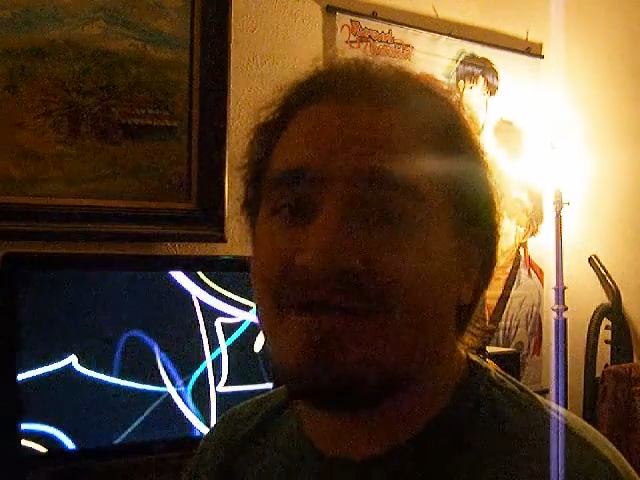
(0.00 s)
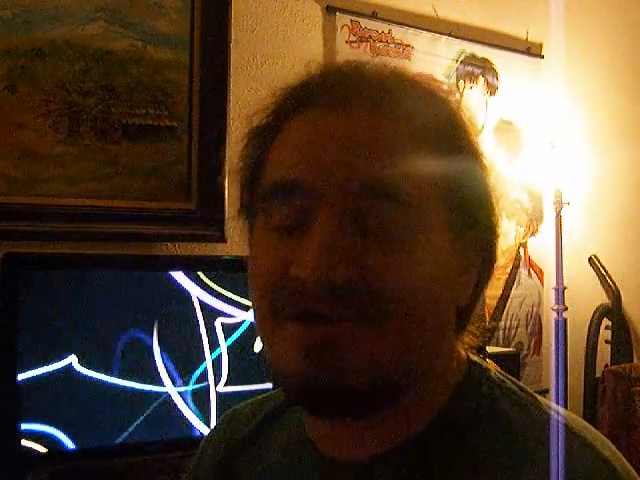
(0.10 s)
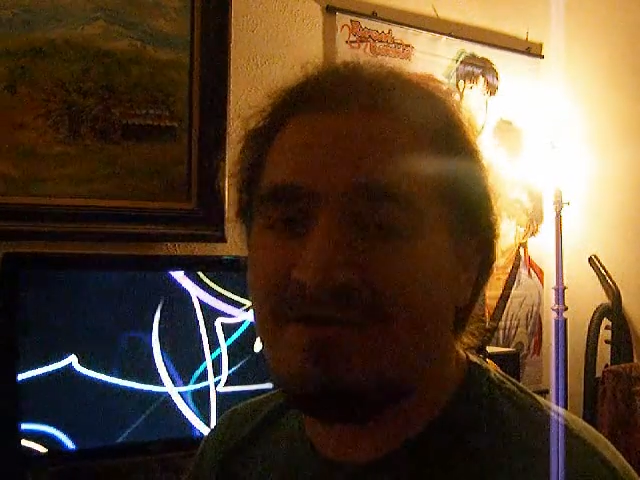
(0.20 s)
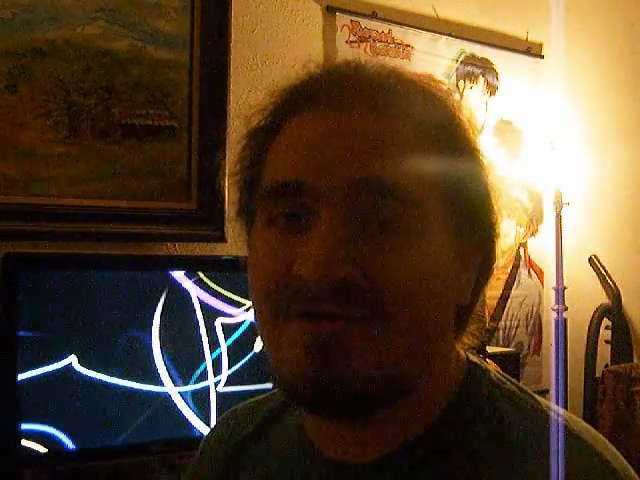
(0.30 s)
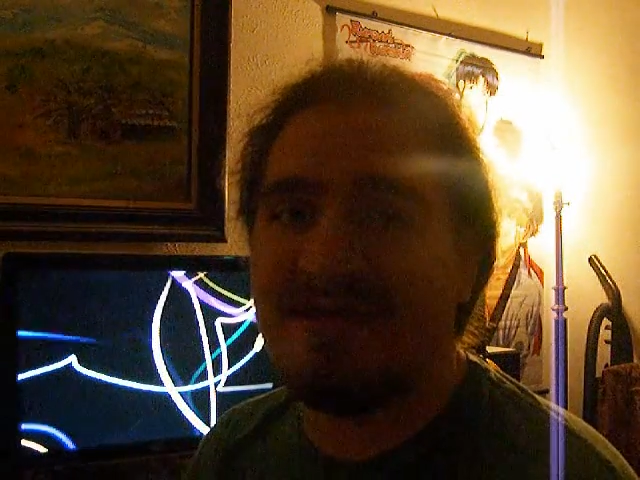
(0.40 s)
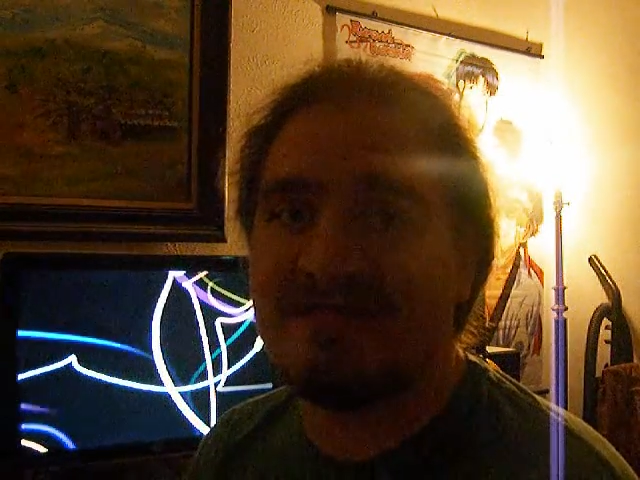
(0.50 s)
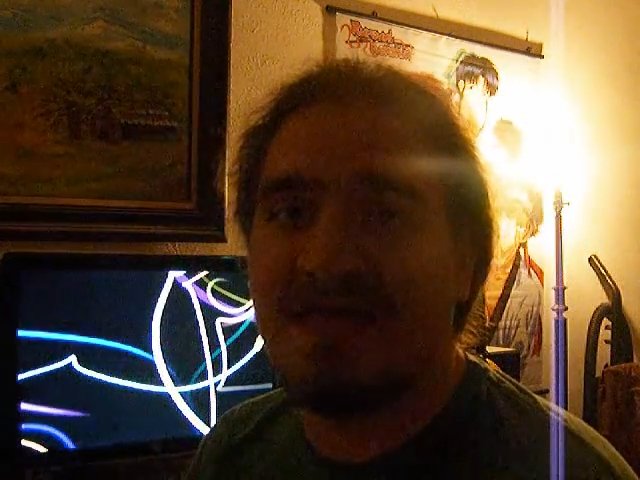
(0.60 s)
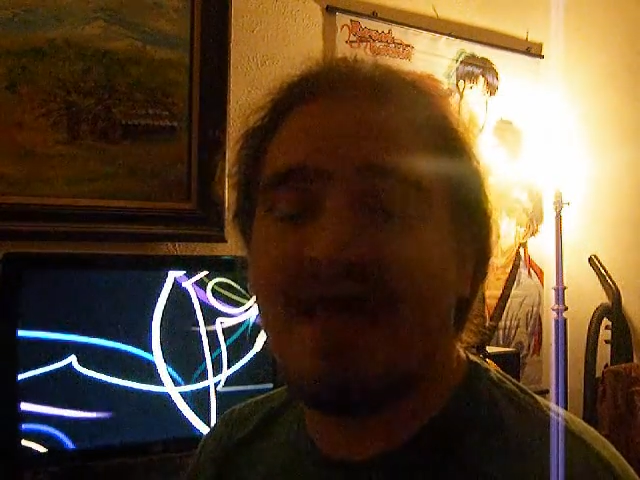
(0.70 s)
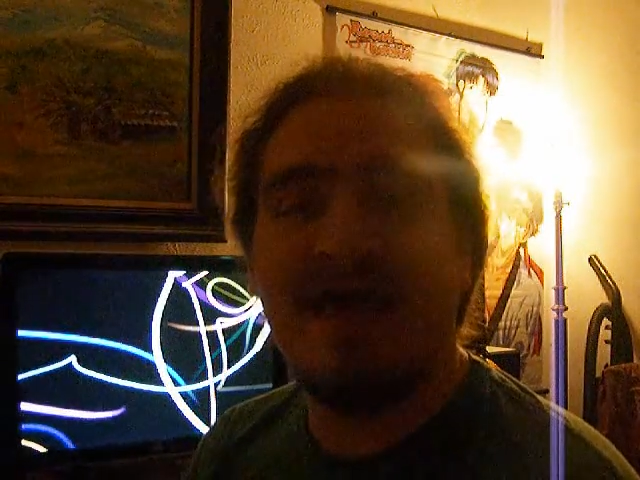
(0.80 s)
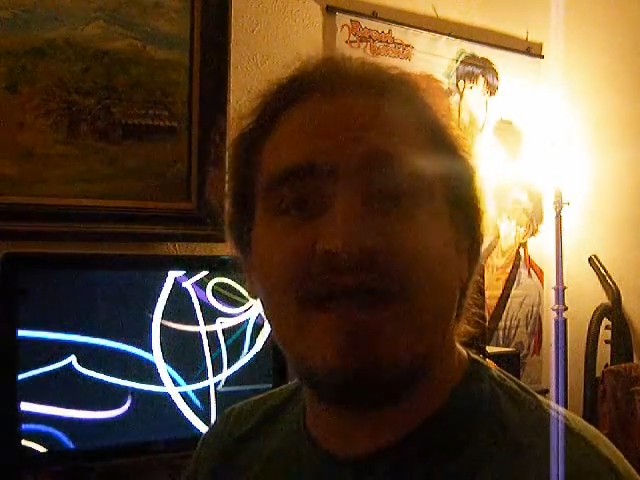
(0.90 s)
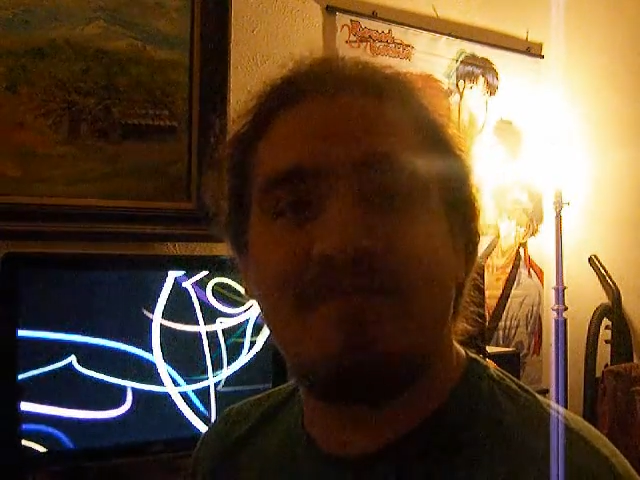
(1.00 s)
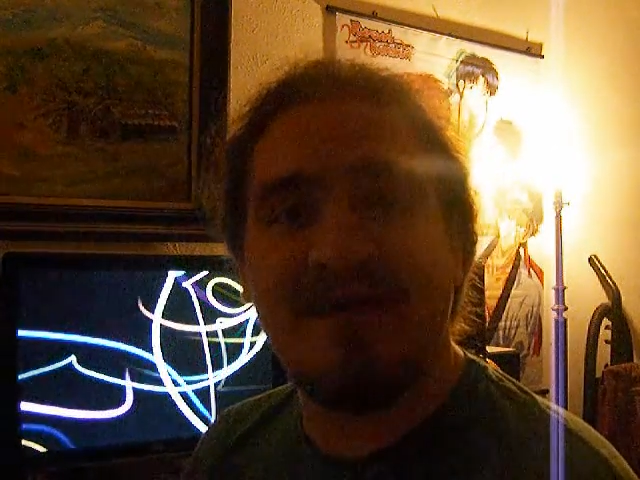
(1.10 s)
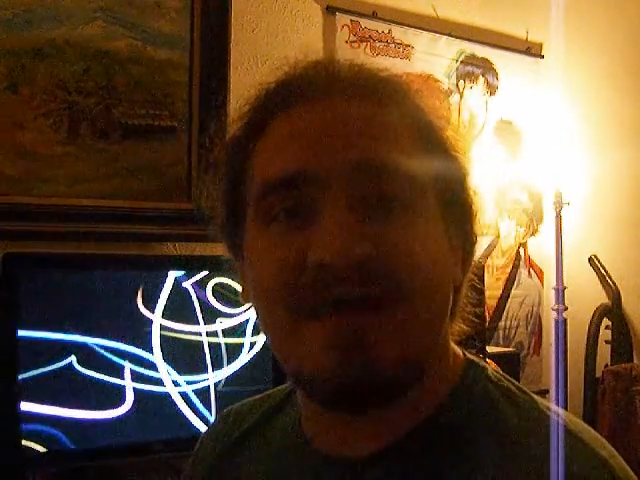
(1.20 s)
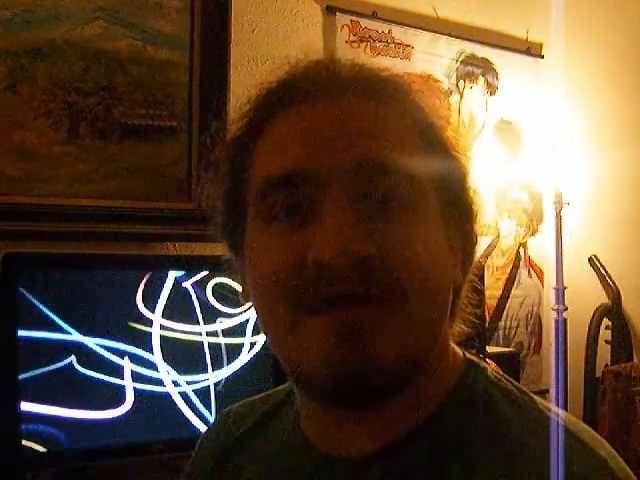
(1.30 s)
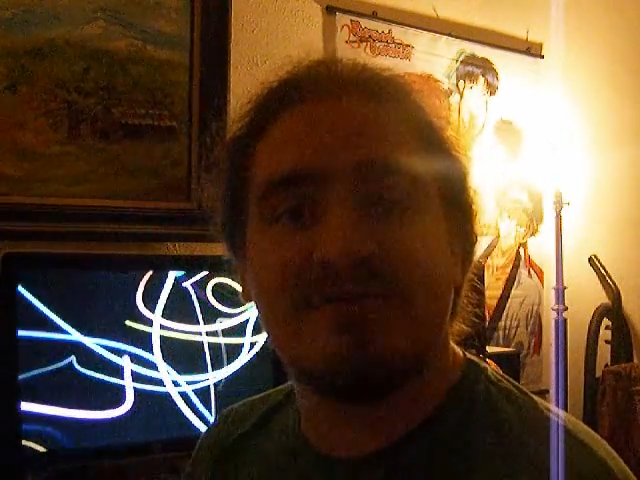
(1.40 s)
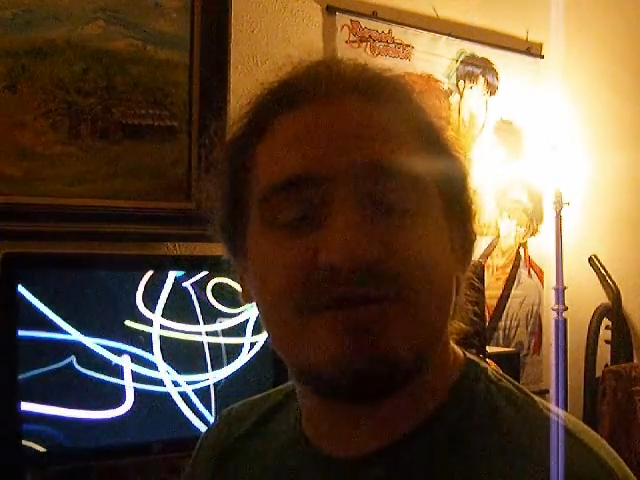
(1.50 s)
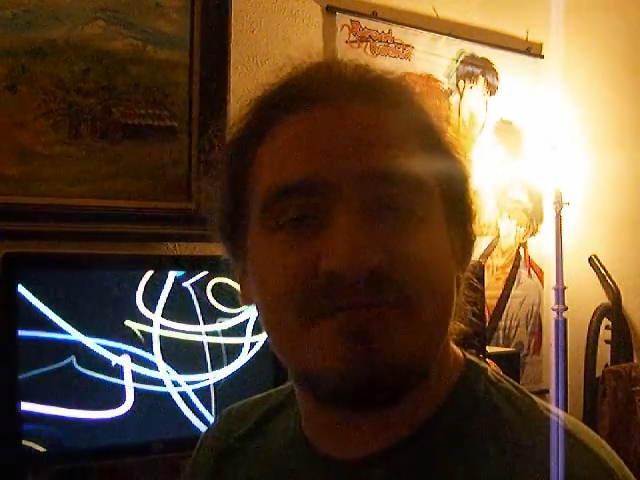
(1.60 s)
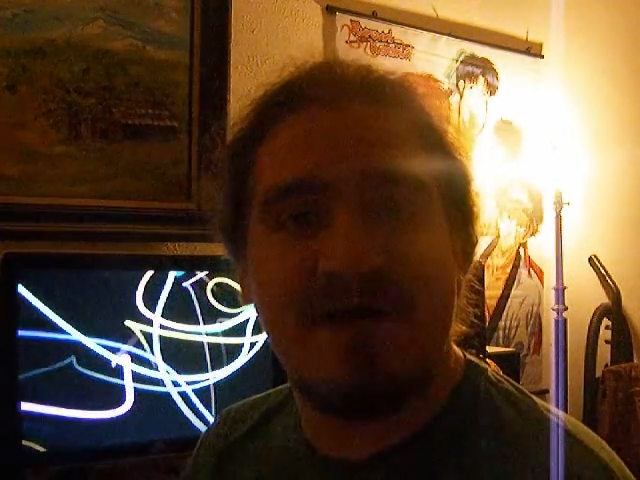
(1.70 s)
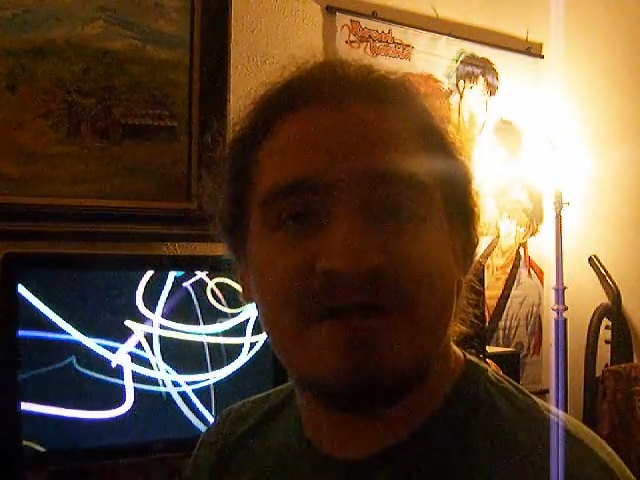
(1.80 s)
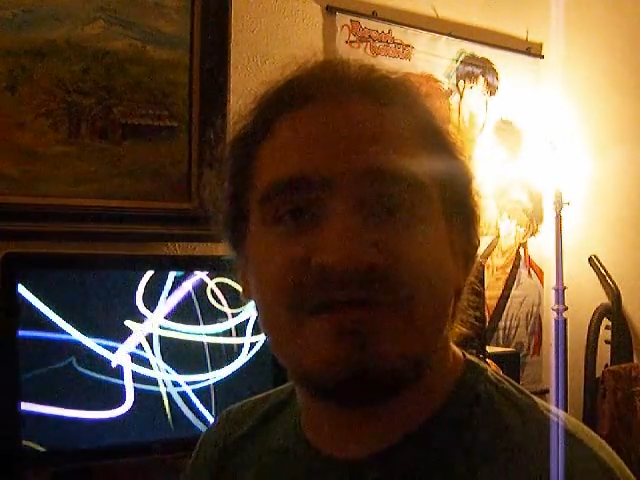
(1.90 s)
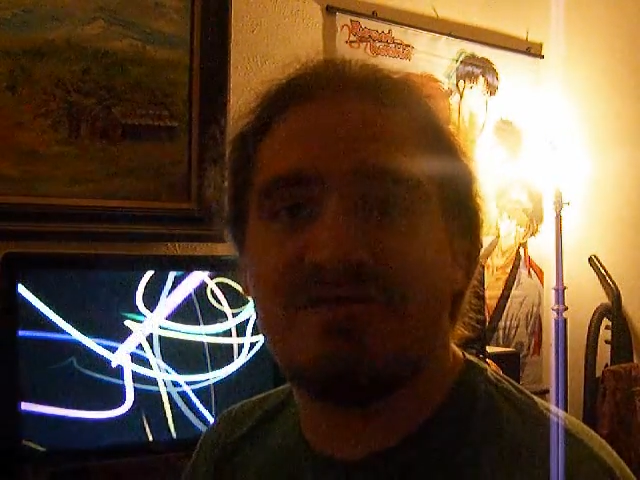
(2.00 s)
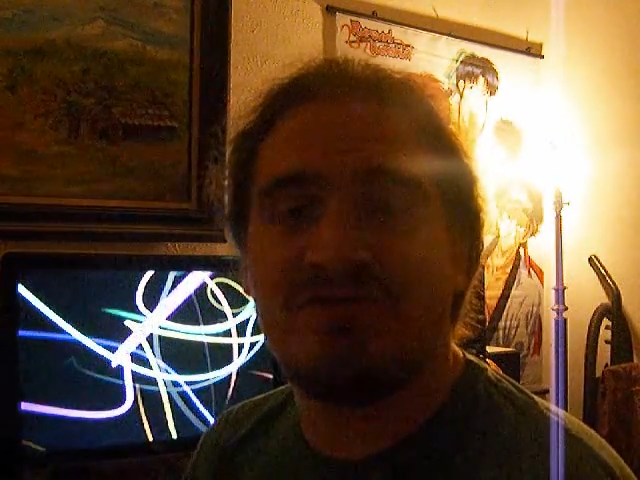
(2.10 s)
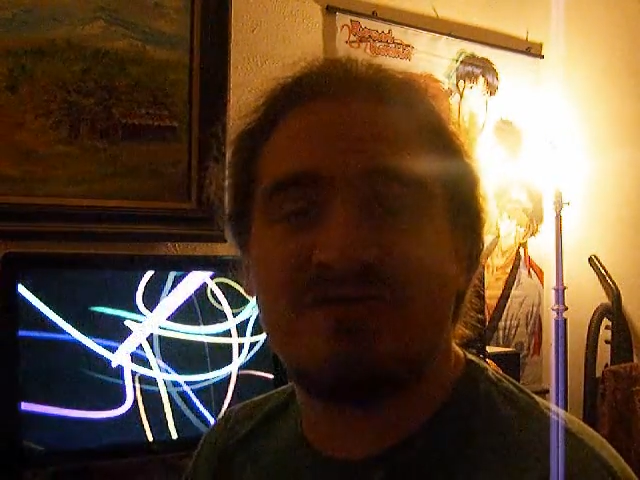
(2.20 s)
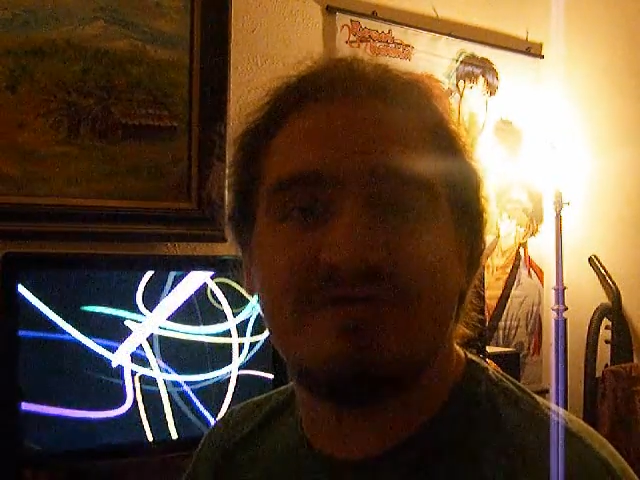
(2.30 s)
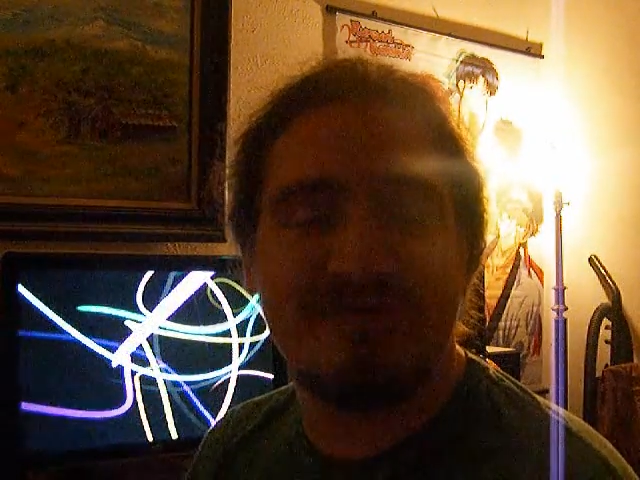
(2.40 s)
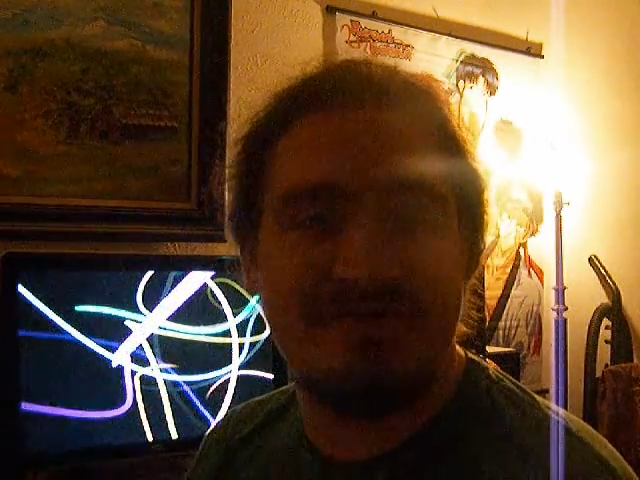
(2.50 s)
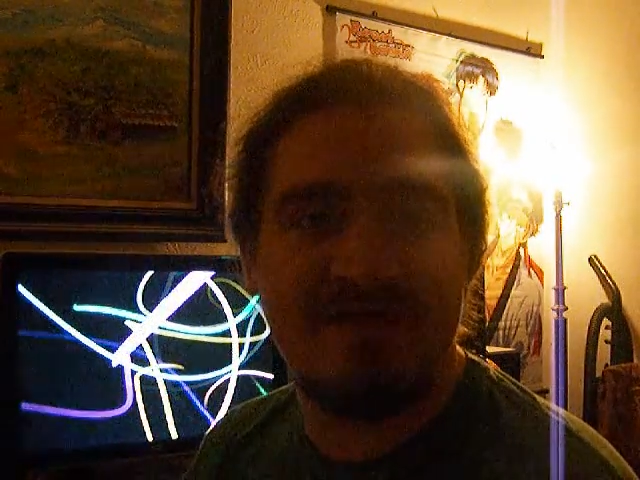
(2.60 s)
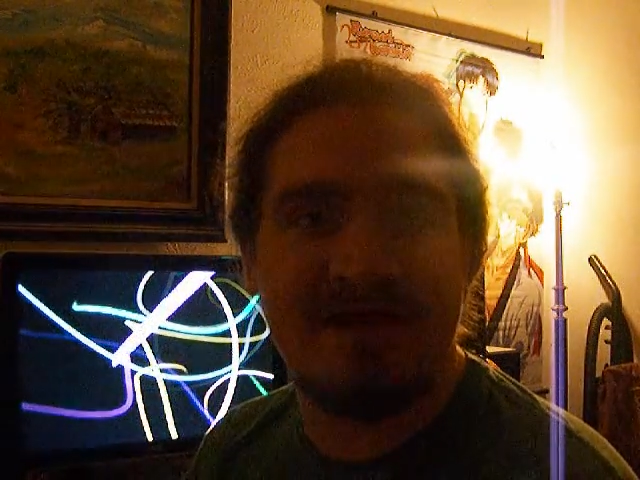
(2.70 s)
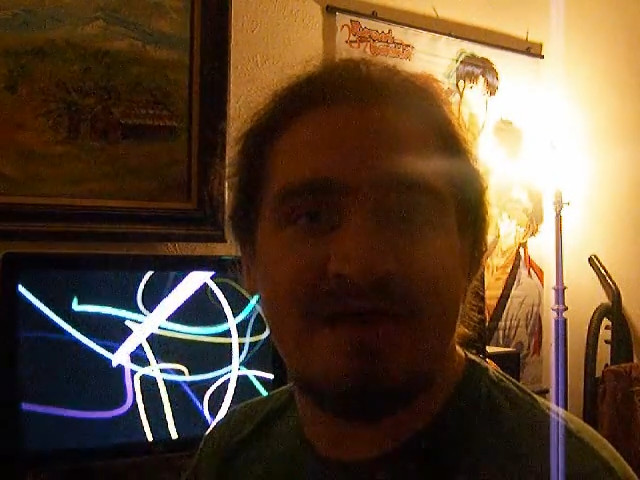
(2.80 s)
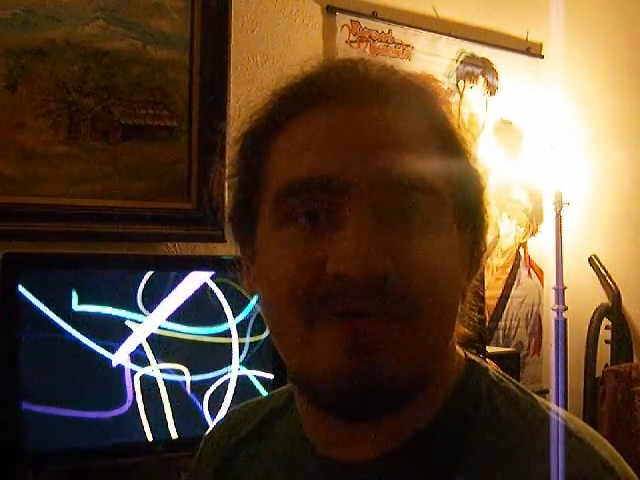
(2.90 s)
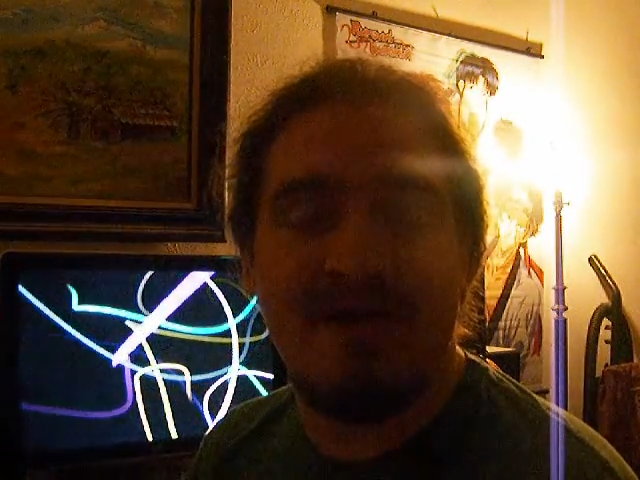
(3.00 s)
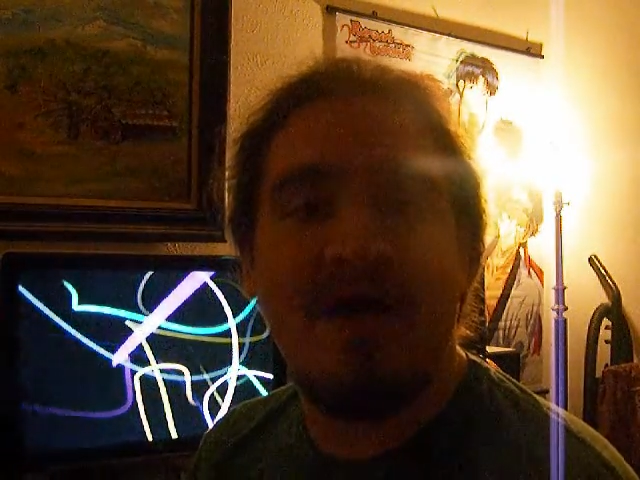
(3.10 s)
to do this if making a response to a stupid video,